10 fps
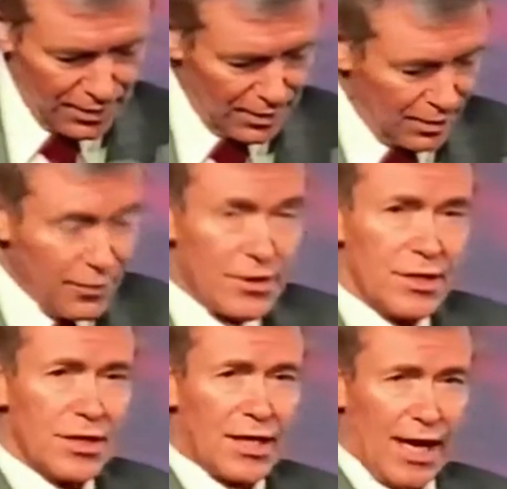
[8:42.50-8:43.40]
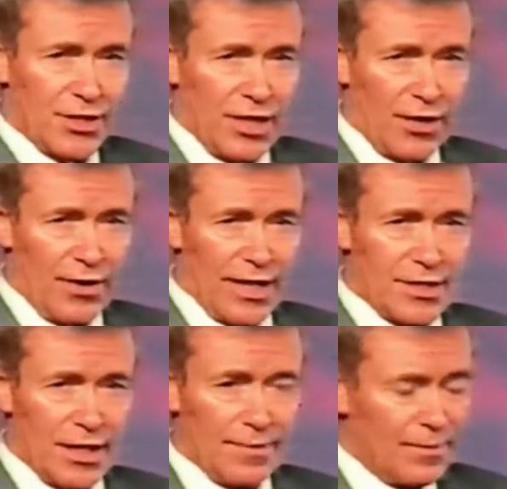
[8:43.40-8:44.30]
This is the gas
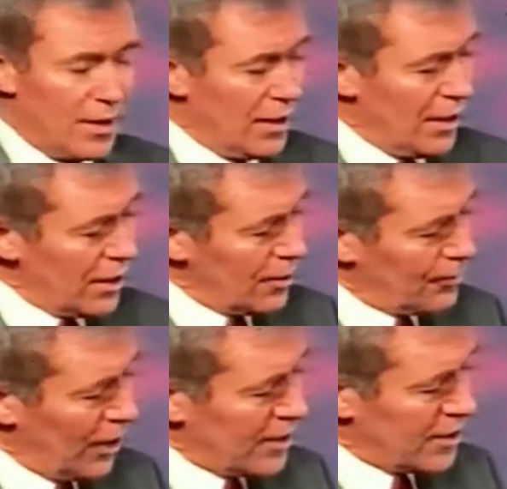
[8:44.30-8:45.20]
generator. It comprises